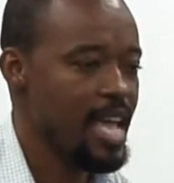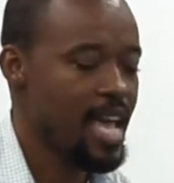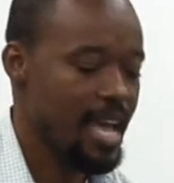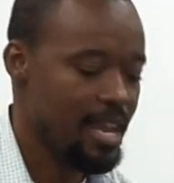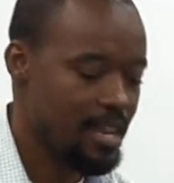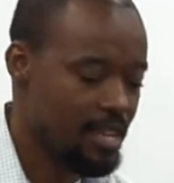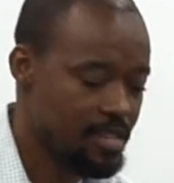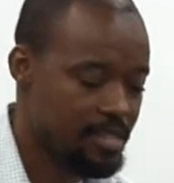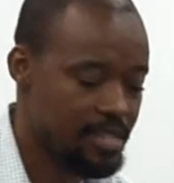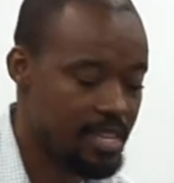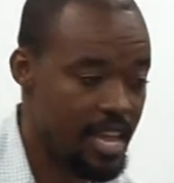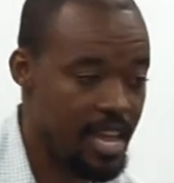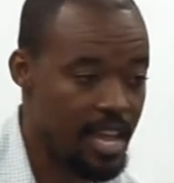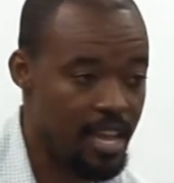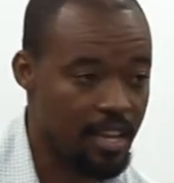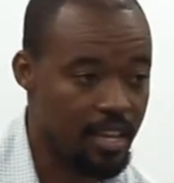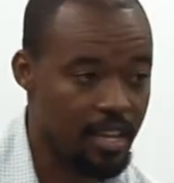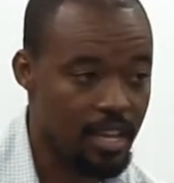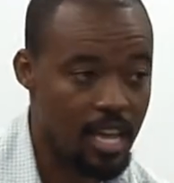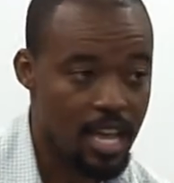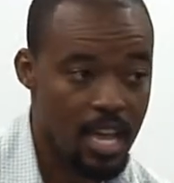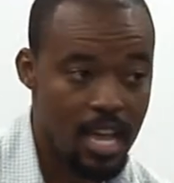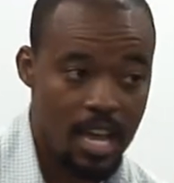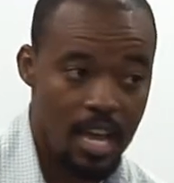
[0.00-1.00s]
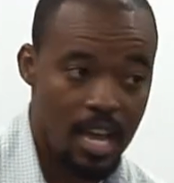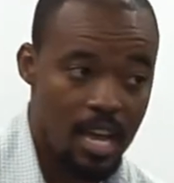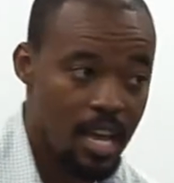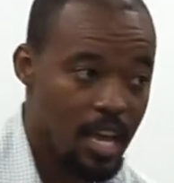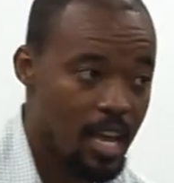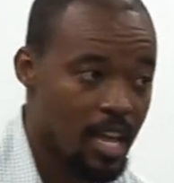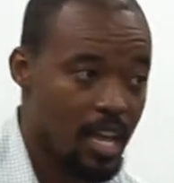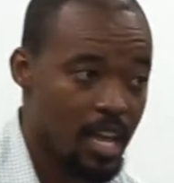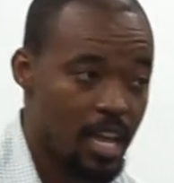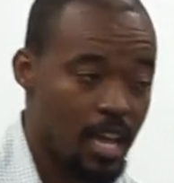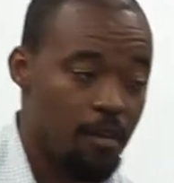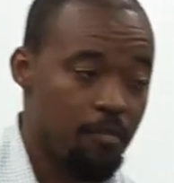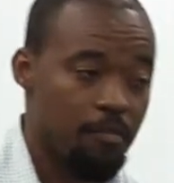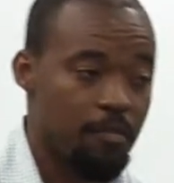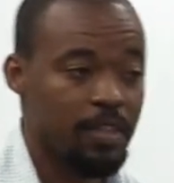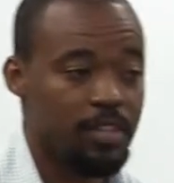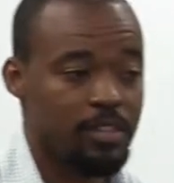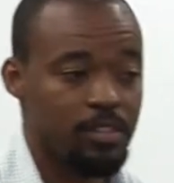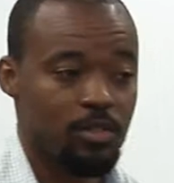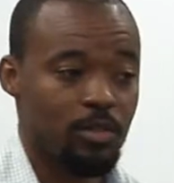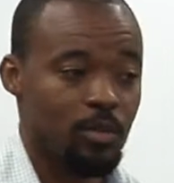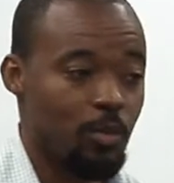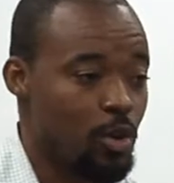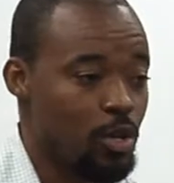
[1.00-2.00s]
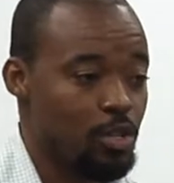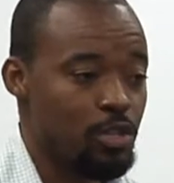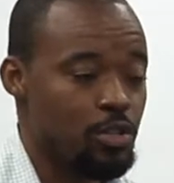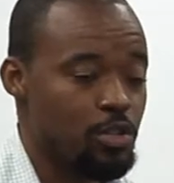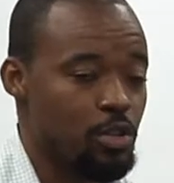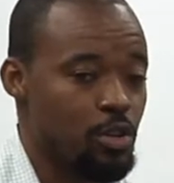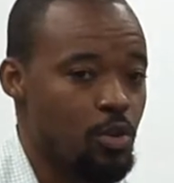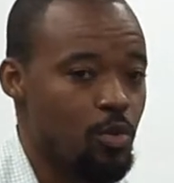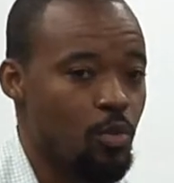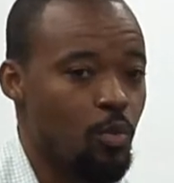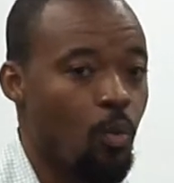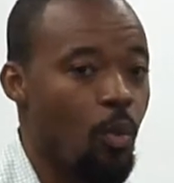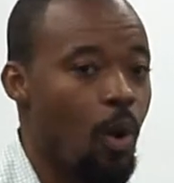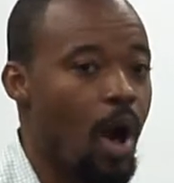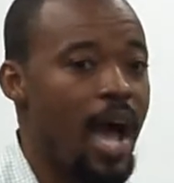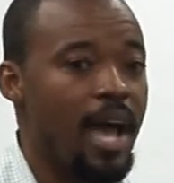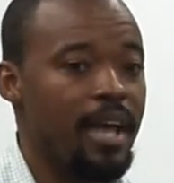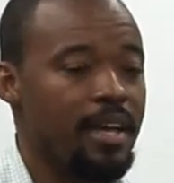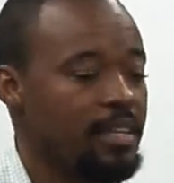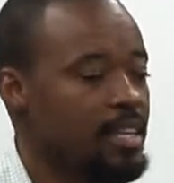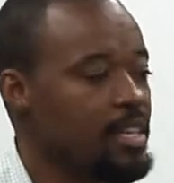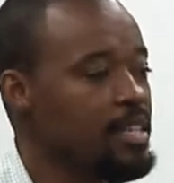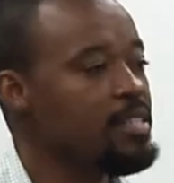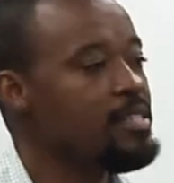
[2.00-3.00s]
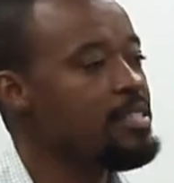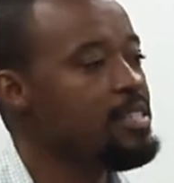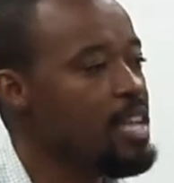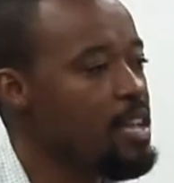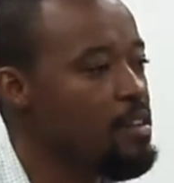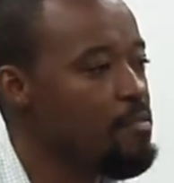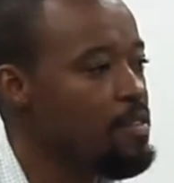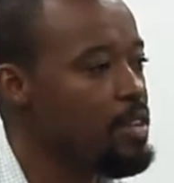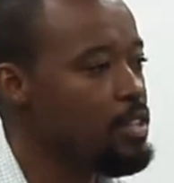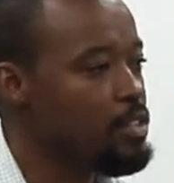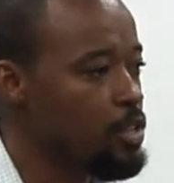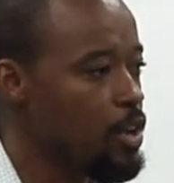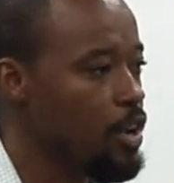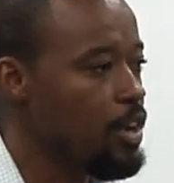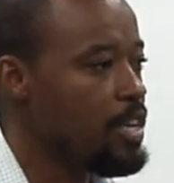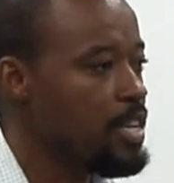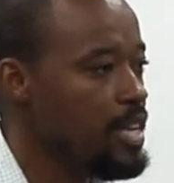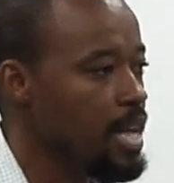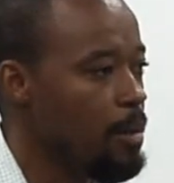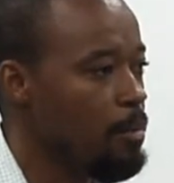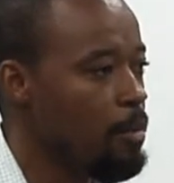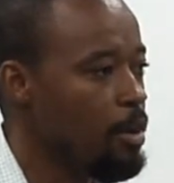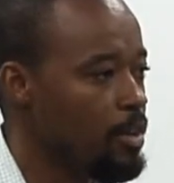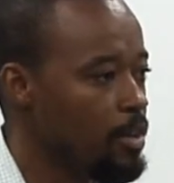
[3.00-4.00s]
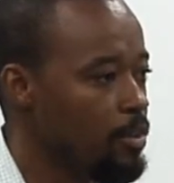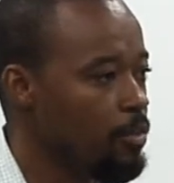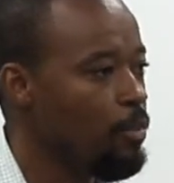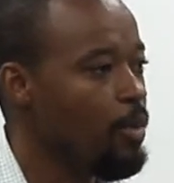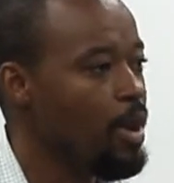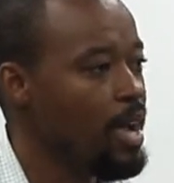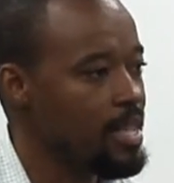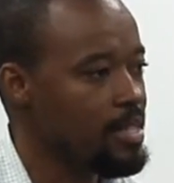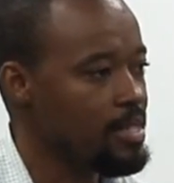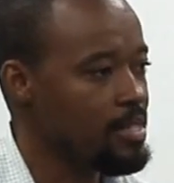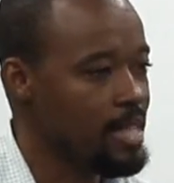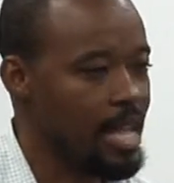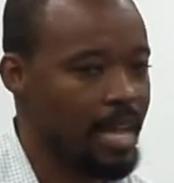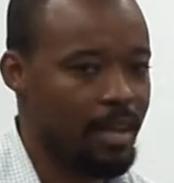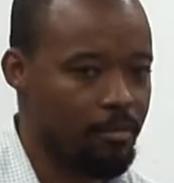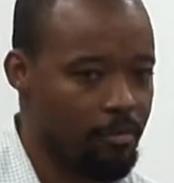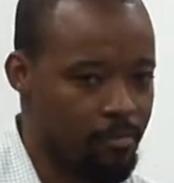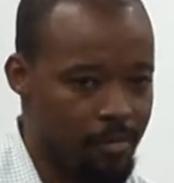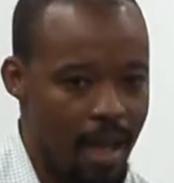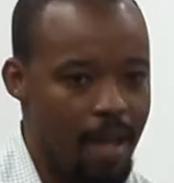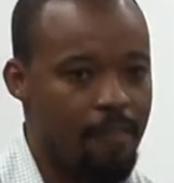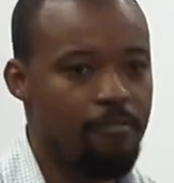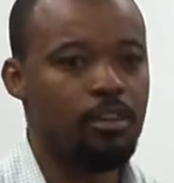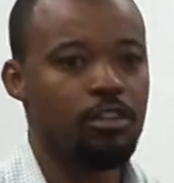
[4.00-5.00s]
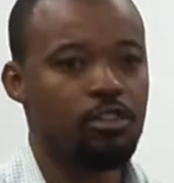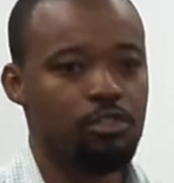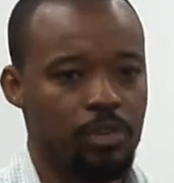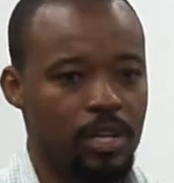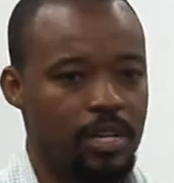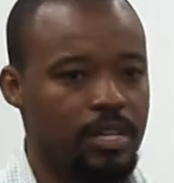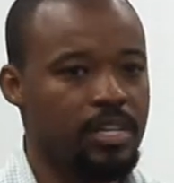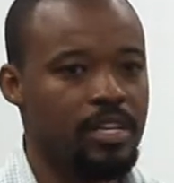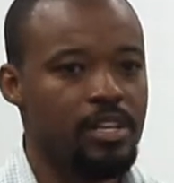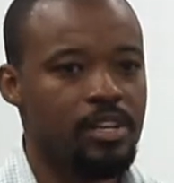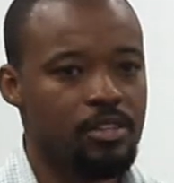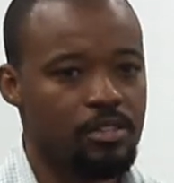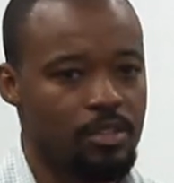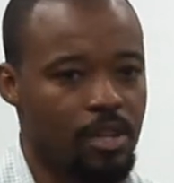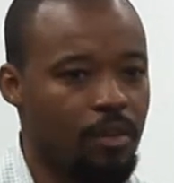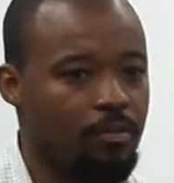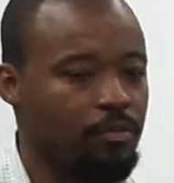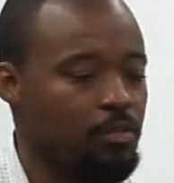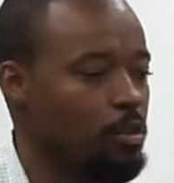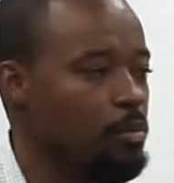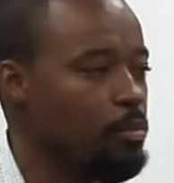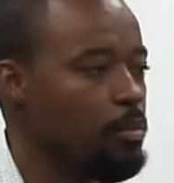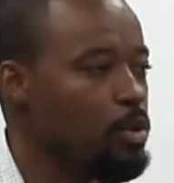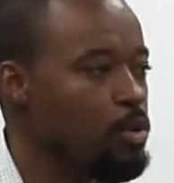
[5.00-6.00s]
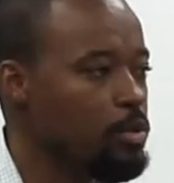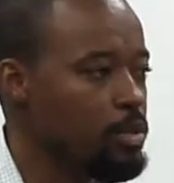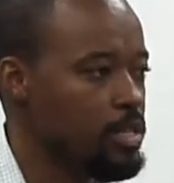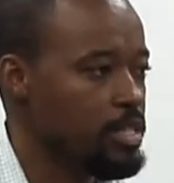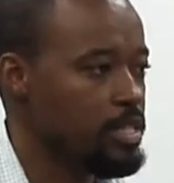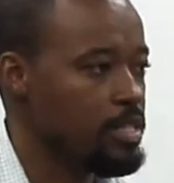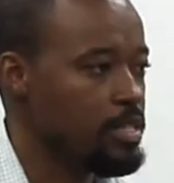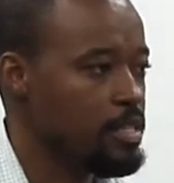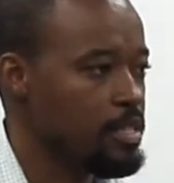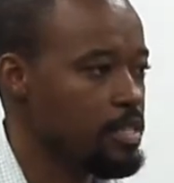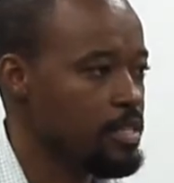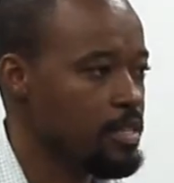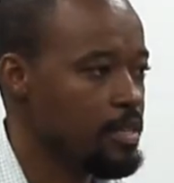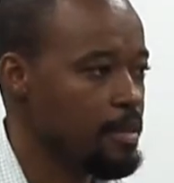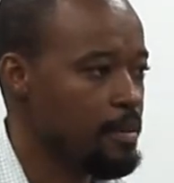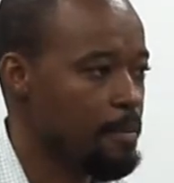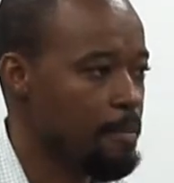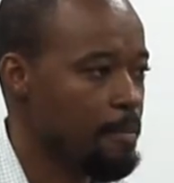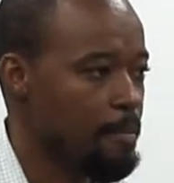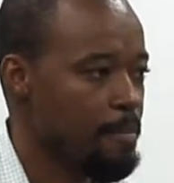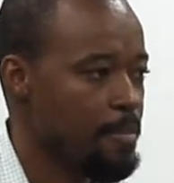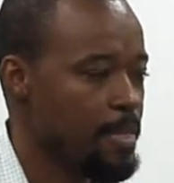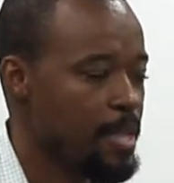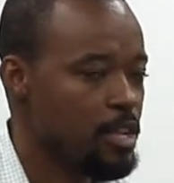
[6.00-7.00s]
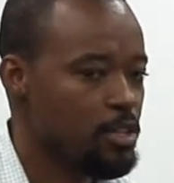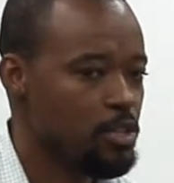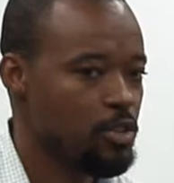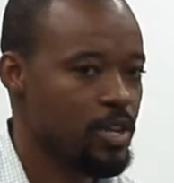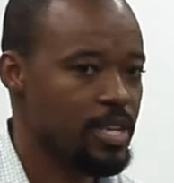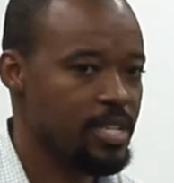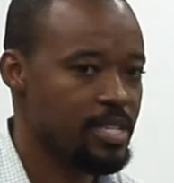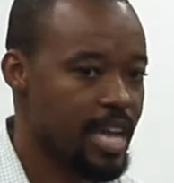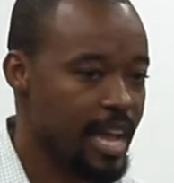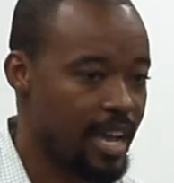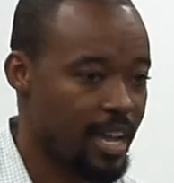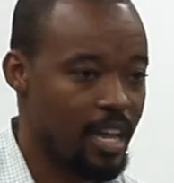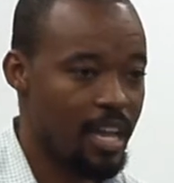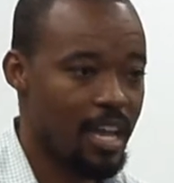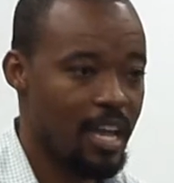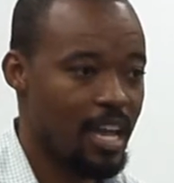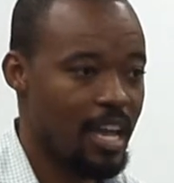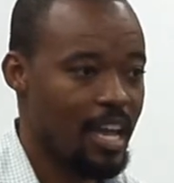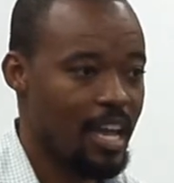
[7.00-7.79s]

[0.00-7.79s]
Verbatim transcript: And he's saying, if it was so, why is David talking about the rest like 500 years after Moses? So it's like,